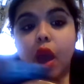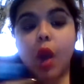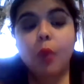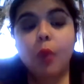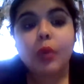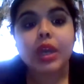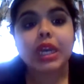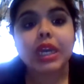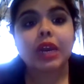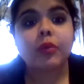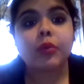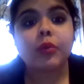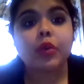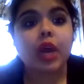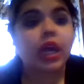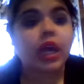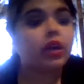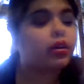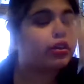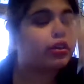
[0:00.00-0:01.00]
whenever
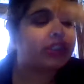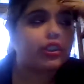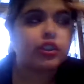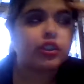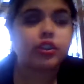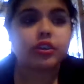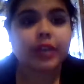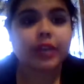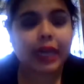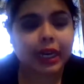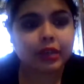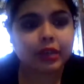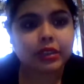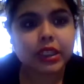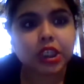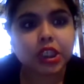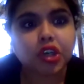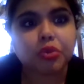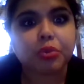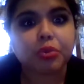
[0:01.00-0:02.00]
I go to her house
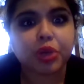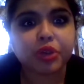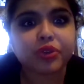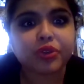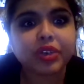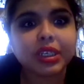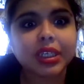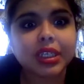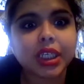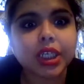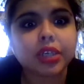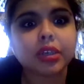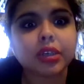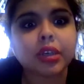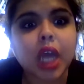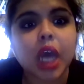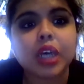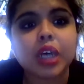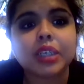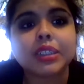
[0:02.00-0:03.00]
and her boyfriend's there,
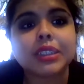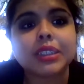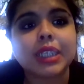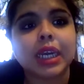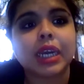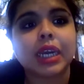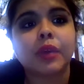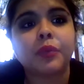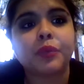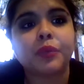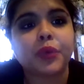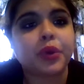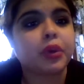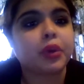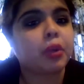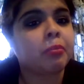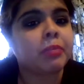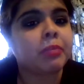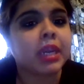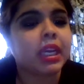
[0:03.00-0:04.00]
all the time, for
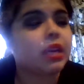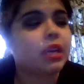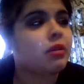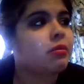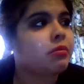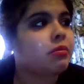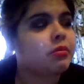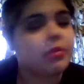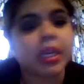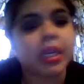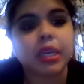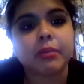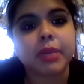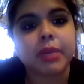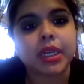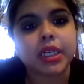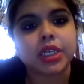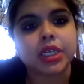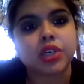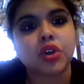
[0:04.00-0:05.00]
me and
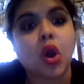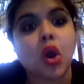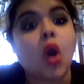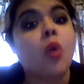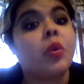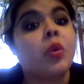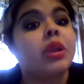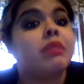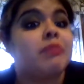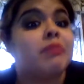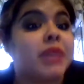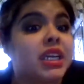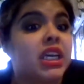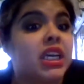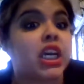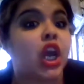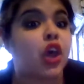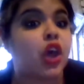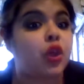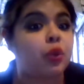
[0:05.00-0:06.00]
my sister always be in
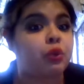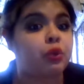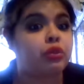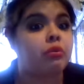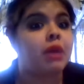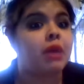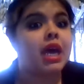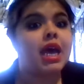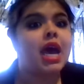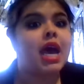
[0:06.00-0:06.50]
another room.